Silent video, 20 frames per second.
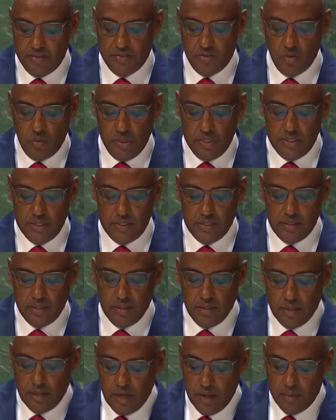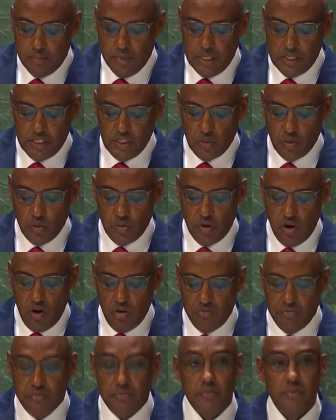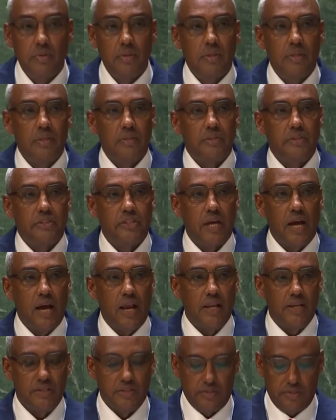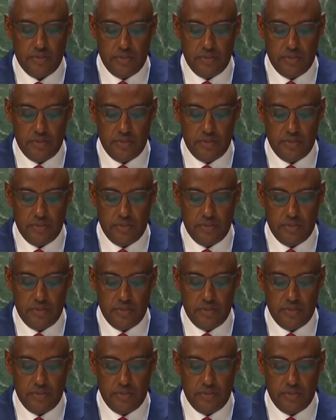with a multitude of challenges,